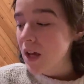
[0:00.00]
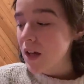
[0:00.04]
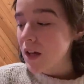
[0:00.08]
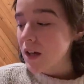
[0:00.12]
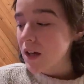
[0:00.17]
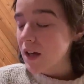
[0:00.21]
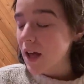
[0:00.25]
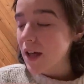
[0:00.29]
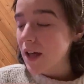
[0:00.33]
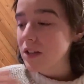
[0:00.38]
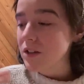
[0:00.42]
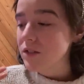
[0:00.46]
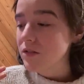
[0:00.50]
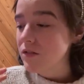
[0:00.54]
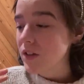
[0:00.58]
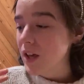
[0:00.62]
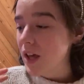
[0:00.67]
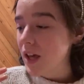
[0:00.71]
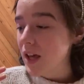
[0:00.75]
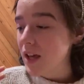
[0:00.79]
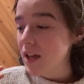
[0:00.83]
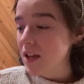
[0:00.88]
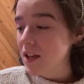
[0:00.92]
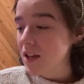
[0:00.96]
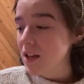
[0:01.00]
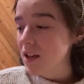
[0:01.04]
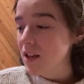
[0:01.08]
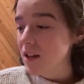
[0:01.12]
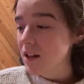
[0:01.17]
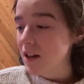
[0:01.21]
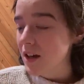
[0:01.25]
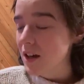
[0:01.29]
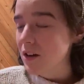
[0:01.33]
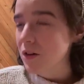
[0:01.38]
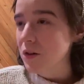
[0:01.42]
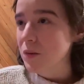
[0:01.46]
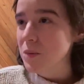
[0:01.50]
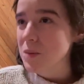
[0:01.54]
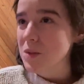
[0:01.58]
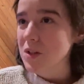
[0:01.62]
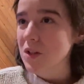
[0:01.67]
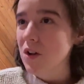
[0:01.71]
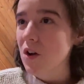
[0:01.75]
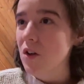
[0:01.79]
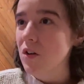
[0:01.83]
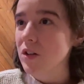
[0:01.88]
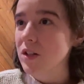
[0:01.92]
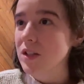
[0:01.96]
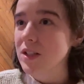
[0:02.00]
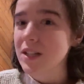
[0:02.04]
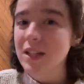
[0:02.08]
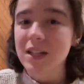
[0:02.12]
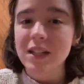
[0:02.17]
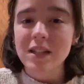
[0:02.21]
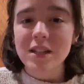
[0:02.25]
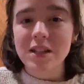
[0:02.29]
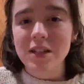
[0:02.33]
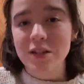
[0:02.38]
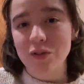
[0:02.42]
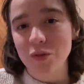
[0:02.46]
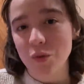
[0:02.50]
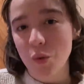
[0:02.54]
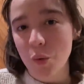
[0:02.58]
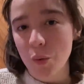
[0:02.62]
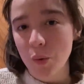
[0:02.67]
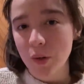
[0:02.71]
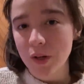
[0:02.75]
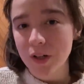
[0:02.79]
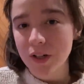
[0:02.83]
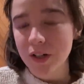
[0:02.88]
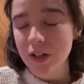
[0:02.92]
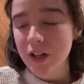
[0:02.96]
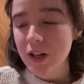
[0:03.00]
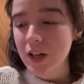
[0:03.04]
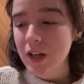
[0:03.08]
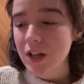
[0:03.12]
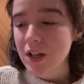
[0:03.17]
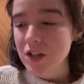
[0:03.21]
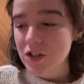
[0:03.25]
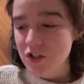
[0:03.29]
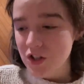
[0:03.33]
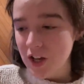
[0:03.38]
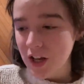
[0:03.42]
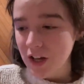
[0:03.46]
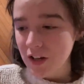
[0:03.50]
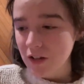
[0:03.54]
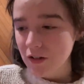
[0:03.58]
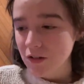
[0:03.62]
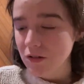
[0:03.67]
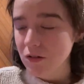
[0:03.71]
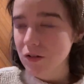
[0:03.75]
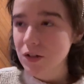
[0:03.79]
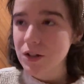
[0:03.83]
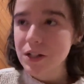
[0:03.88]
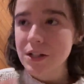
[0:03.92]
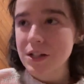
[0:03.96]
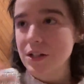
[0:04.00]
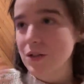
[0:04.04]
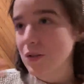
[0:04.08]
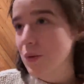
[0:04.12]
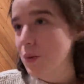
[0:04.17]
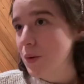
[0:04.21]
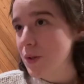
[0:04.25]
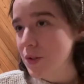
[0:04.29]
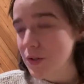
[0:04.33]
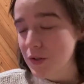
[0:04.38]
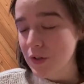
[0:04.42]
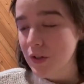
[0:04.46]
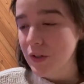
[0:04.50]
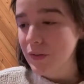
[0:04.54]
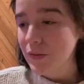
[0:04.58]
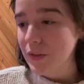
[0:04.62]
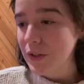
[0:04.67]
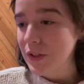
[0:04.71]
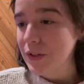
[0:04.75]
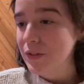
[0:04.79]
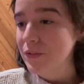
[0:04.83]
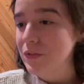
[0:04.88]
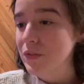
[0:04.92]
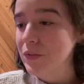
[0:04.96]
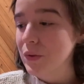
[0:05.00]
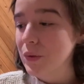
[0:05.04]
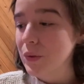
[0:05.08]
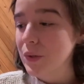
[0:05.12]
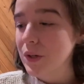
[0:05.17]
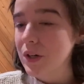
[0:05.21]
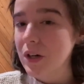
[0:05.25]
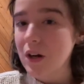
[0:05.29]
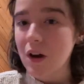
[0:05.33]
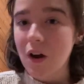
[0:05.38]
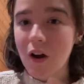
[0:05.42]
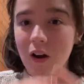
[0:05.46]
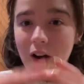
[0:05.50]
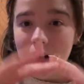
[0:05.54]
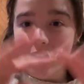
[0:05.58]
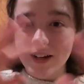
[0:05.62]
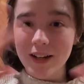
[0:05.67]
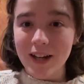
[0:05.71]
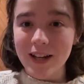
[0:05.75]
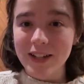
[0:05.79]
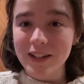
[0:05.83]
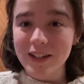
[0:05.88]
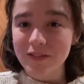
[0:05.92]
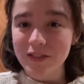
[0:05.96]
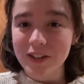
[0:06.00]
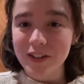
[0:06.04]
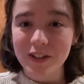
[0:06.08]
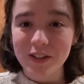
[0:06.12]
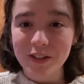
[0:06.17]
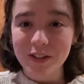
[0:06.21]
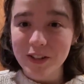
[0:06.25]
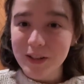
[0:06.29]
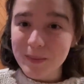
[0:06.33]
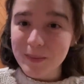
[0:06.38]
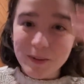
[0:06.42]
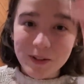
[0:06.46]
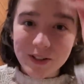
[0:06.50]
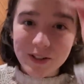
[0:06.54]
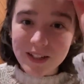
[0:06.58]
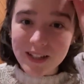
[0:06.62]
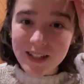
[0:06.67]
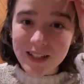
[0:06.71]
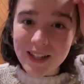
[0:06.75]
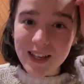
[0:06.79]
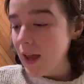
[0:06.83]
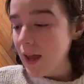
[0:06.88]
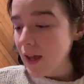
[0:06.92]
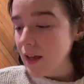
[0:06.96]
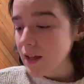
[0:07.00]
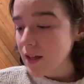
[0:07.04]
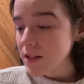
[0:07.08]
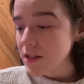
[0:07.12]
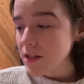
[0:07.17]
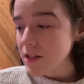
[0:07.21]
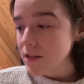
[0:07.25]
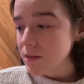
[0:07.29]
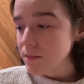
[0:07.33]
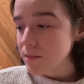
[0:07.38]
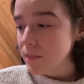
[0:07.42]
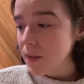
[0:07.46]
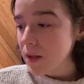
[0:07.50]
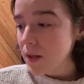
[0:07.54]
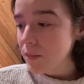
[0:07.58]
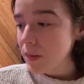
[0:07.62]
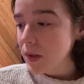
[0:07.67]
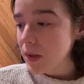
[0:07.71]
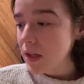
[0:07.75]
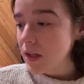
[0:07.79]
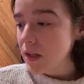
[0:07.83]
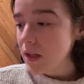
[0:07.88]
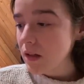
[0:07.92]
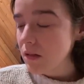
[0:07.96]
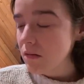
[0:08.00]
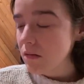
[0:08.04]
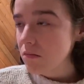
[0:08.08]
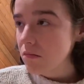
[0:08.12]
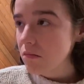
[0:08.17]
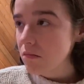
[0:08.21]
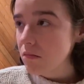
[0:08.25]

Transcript: kind of a, I don't know what to call it, like a Discord channel or a Discord server for our kind of little community and maybe